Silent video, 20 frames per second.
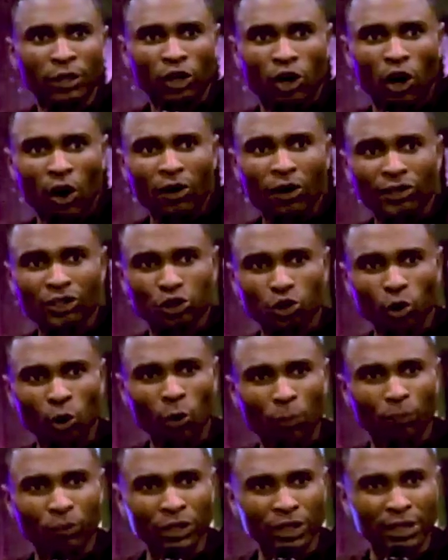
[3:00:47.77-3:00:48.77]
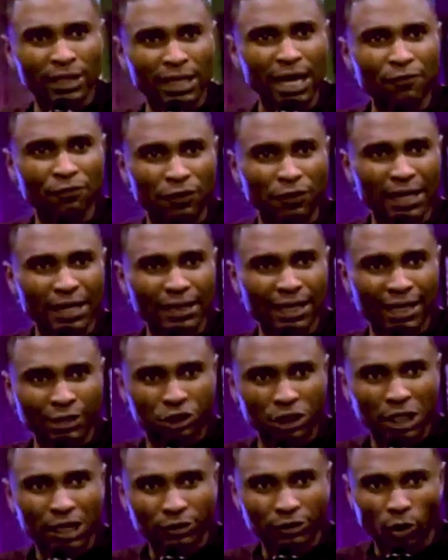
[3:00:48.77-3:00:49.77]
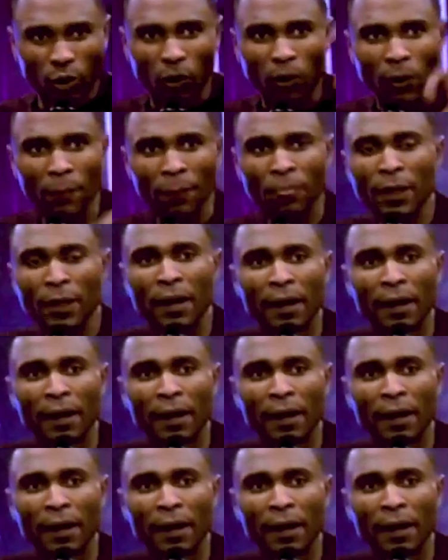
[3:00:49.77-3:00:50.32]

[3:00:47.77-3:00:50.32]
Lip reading: God is opening that financial door.